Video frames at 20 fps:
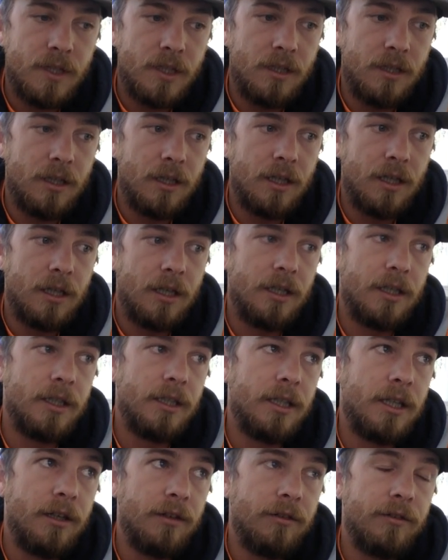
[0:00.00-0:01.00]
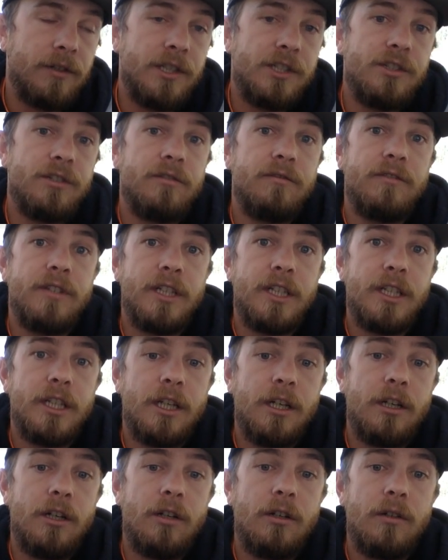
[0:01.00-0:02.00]
In the original
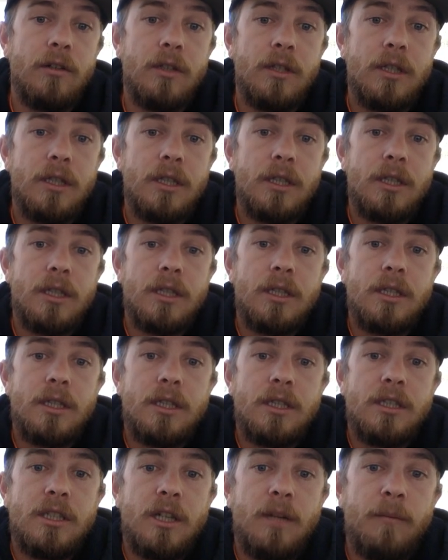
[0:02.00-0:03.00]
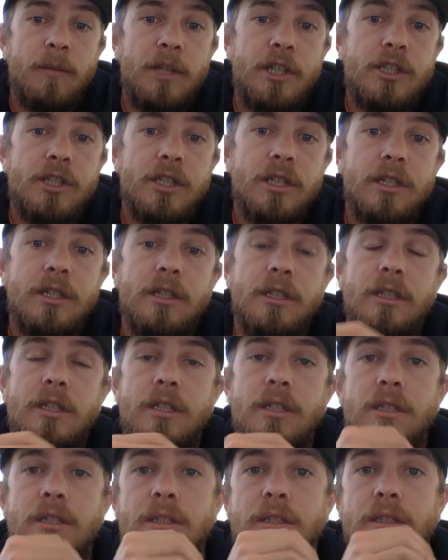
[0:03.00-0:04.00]
video, I mentioned
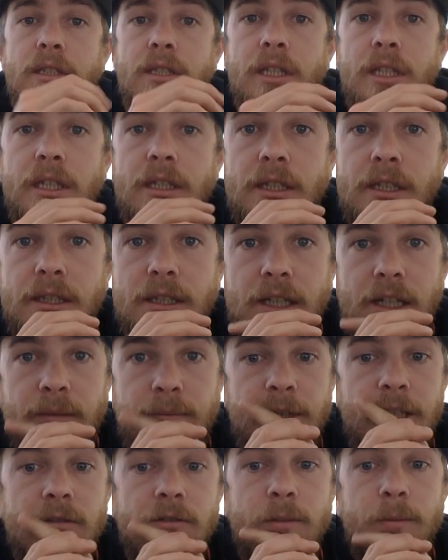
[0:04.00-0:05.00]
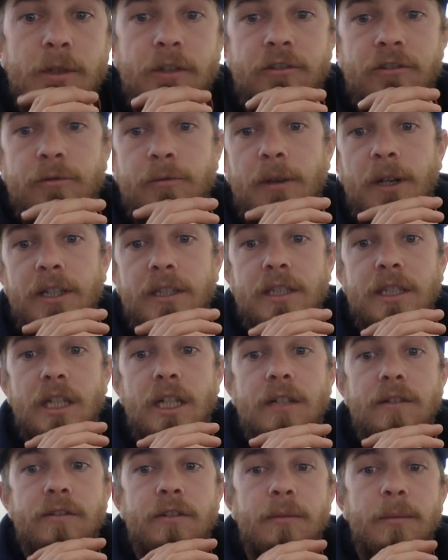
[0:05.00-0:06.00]
that I'd be removing
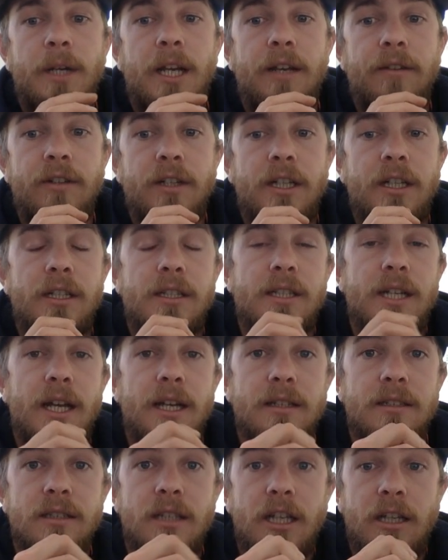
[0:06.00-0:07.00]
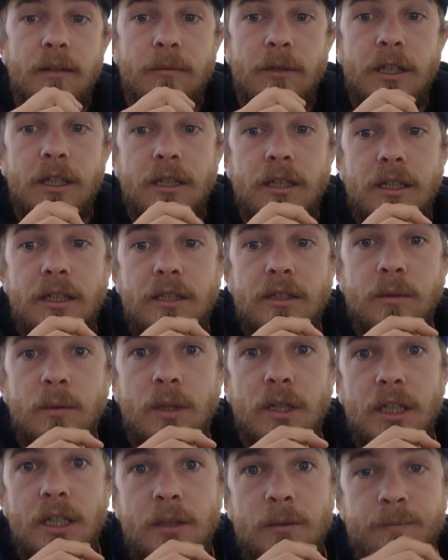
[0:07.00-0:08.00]
myself from having any tax liability as
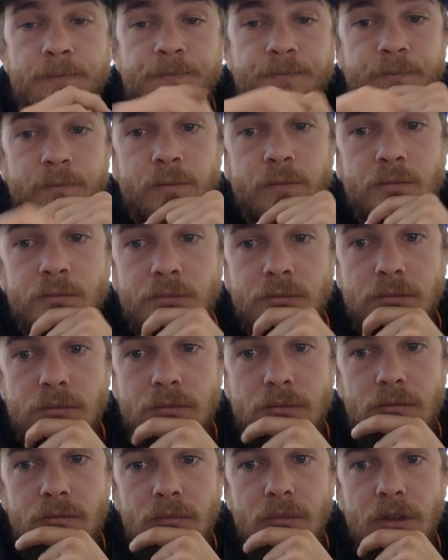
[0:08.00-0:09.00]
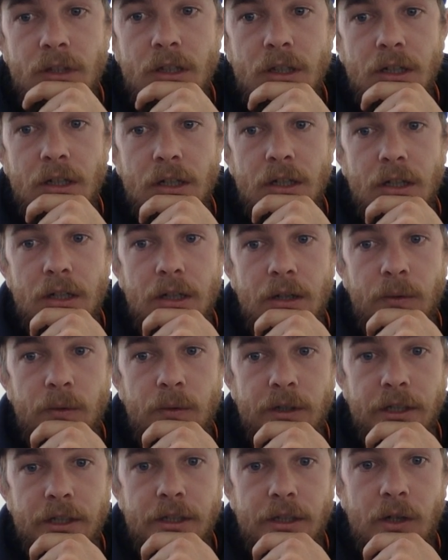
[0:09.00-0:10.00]
well. And I
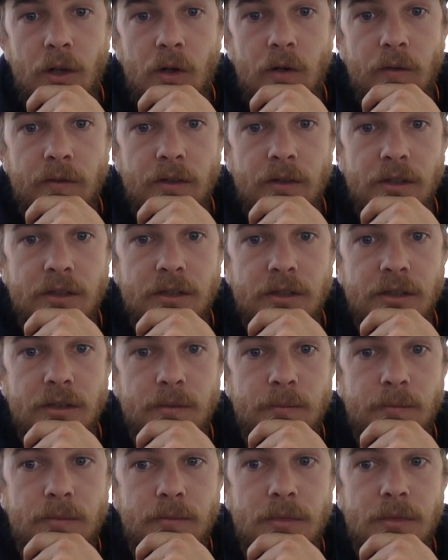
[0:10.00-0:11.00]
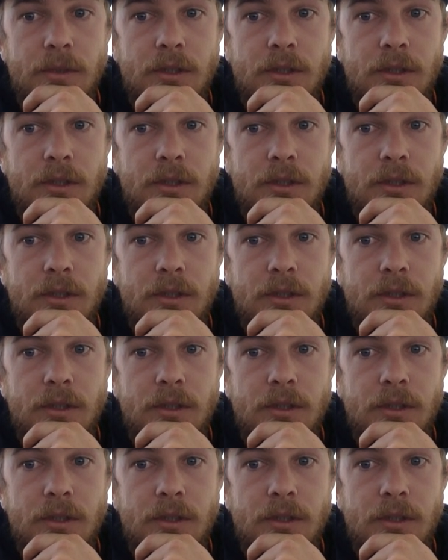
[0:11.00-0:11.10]
wanted to go over some